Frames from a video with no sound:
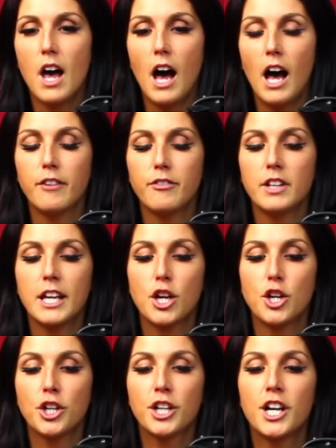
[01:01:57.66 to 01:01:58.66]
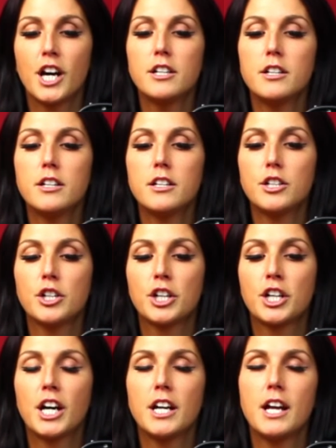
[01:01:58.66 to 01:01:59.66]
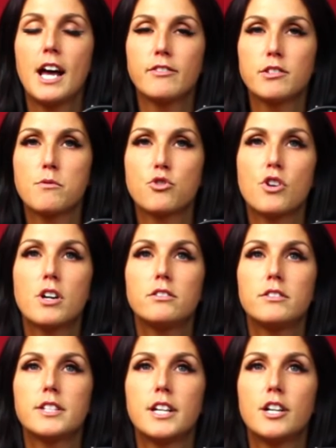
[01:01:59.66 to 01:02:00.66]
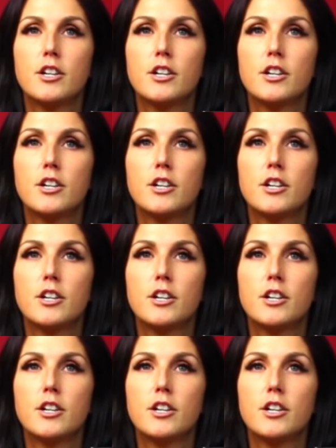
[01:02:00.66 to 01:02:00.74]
I feel like you're gonna have some struggles here,